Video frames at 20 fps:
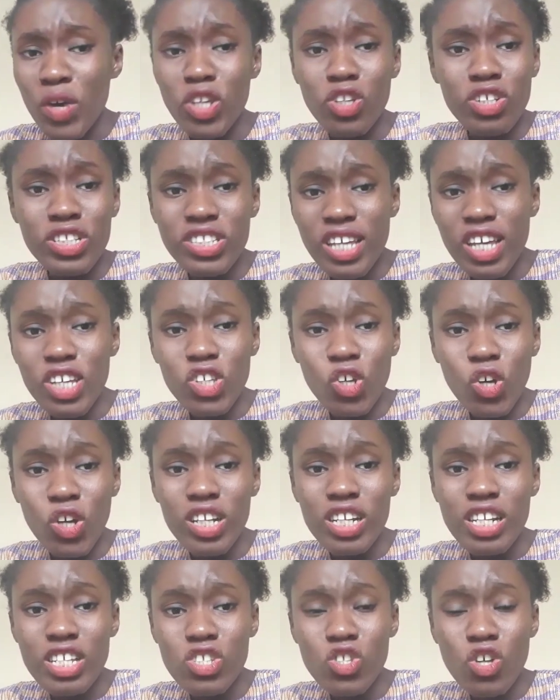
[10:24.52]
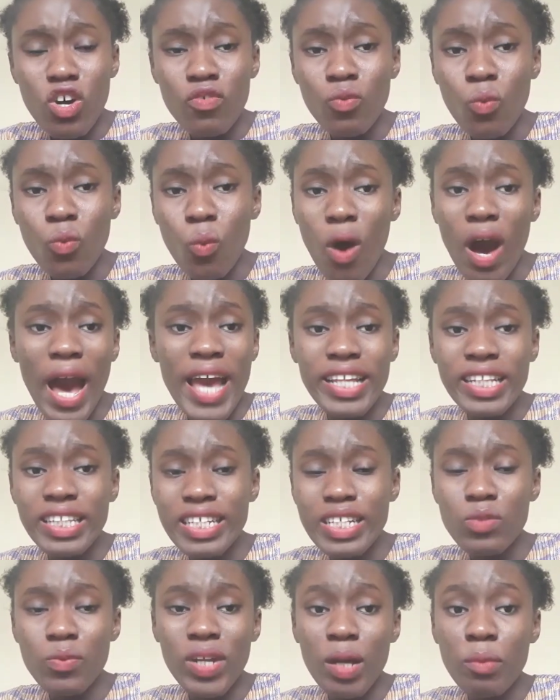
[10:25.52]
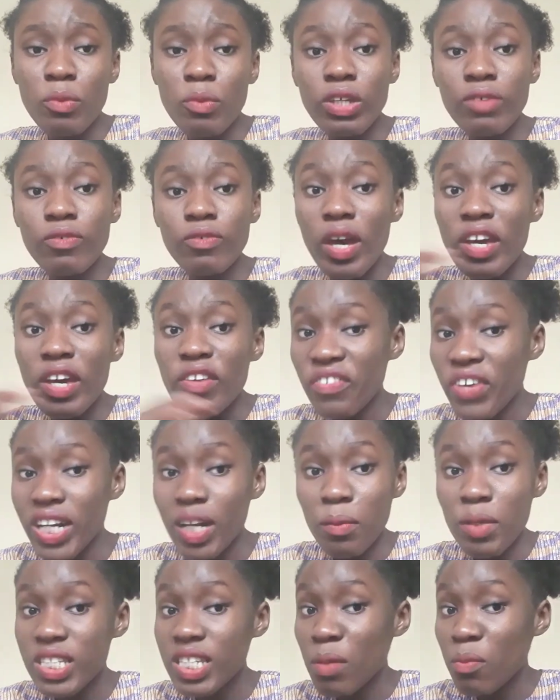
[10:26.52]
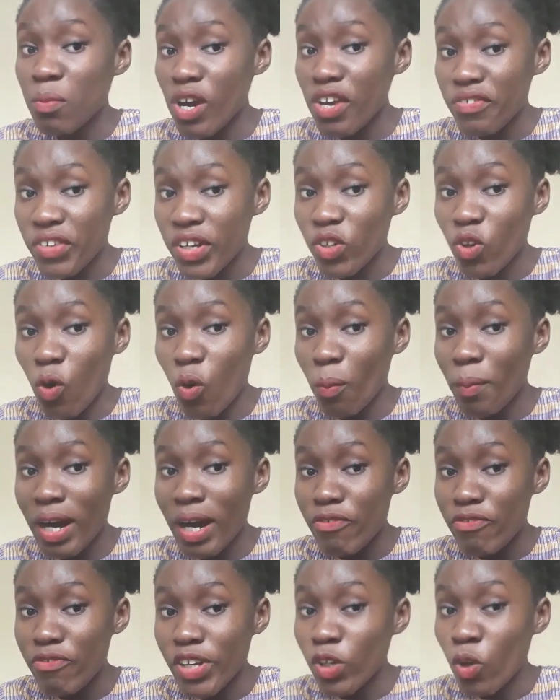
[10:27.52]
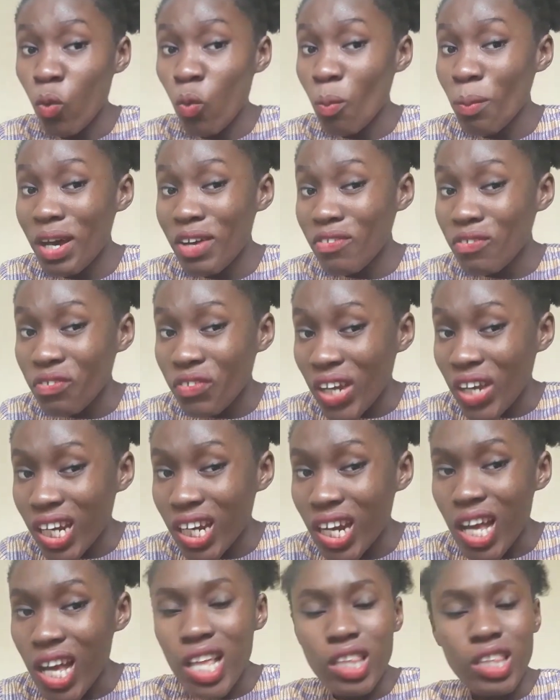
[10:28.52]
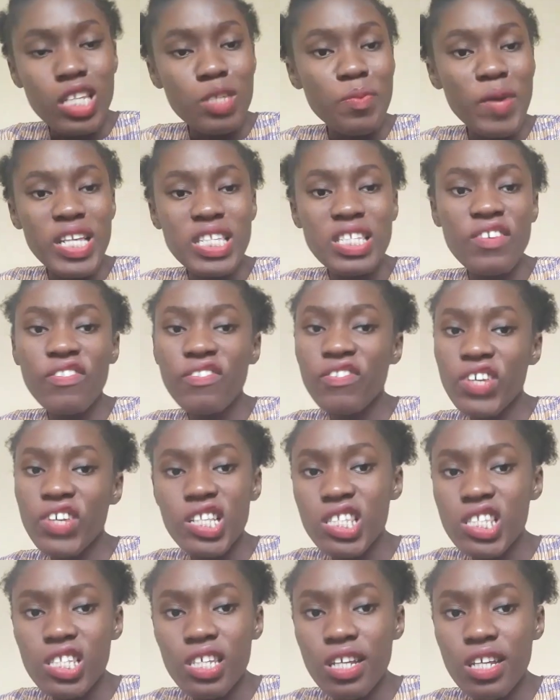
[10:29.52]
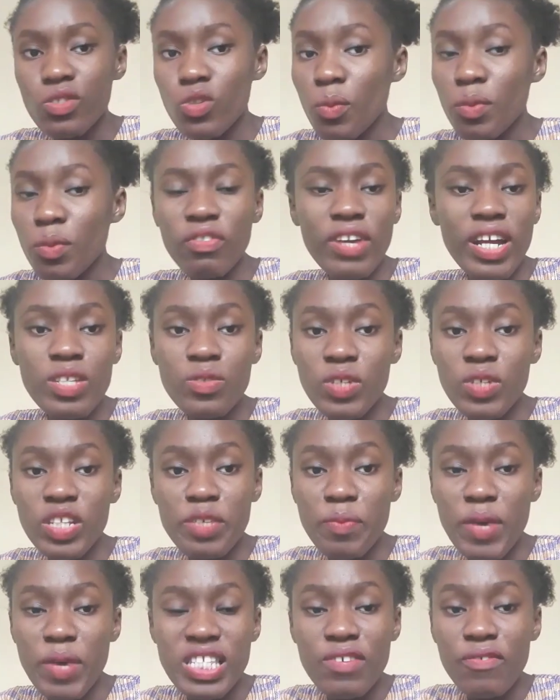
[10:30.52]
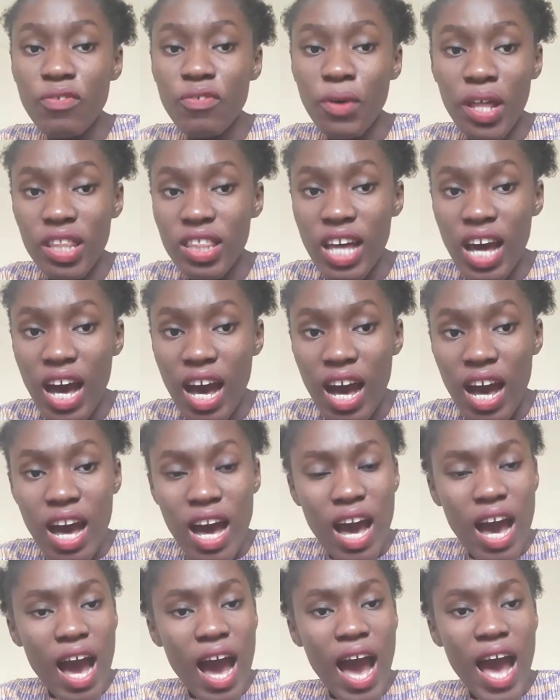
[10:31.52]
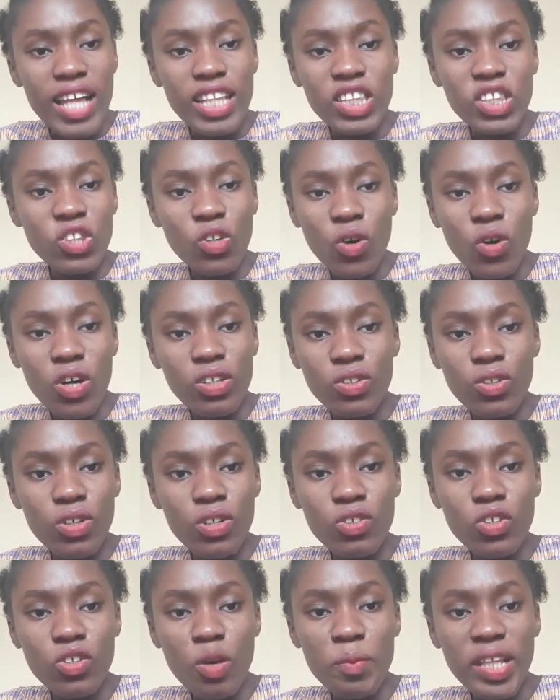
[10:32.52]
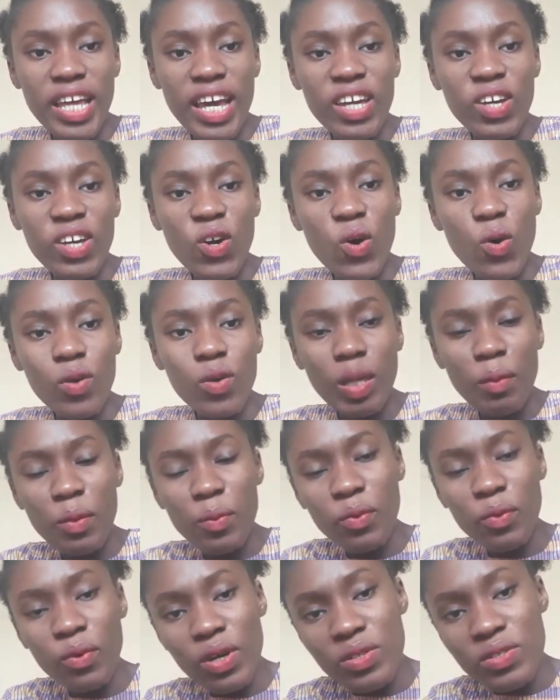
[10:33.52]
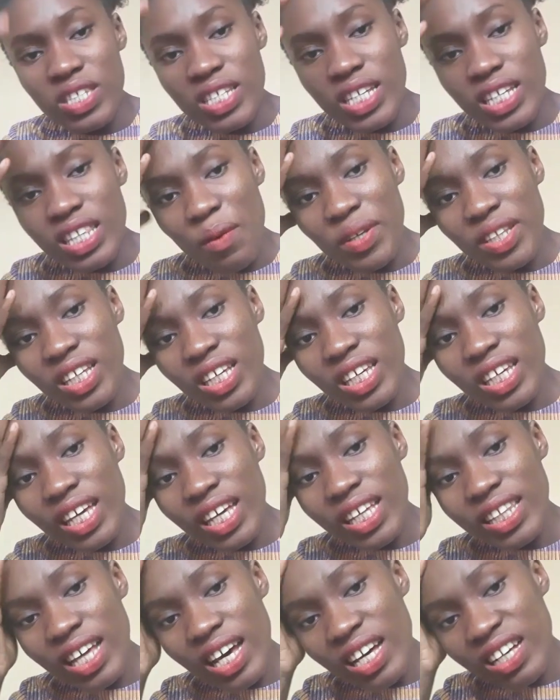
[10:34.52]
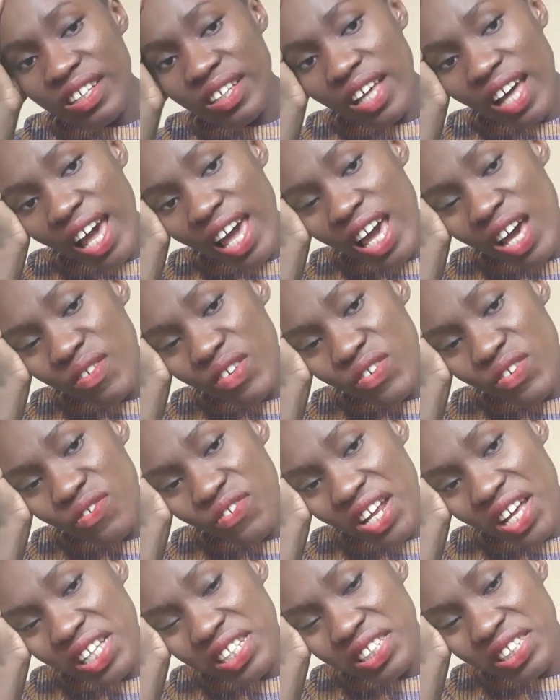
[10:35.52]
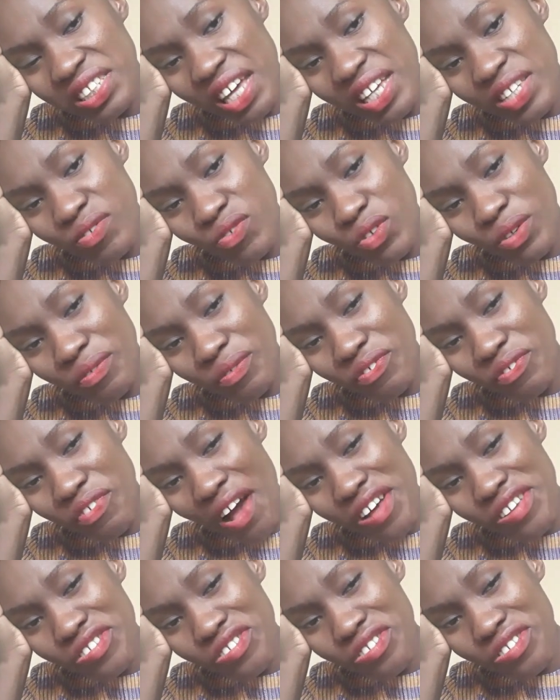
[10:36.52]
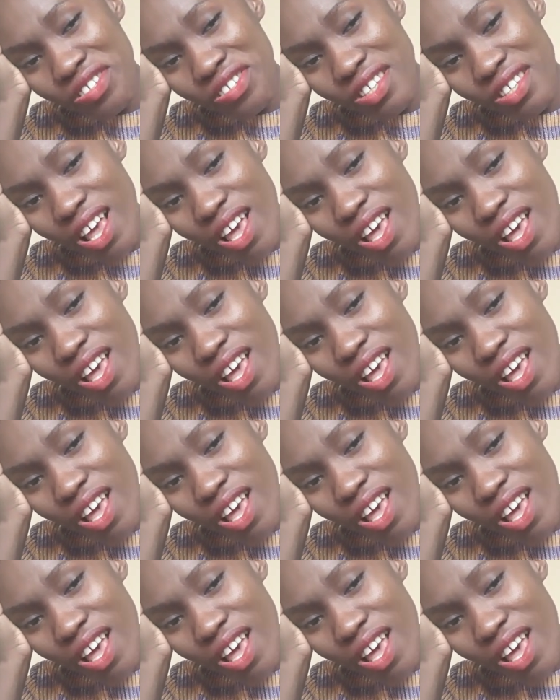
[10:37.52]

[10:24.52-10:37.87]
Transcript: when you check your list of what I need when I'm looking for a friend, I'm not saying boyfriend or man friend or woman friend, this person fits in. So be friends with this person for that. And don't be like, oh, what are people going to say now when they hear that I have a friend that is from France?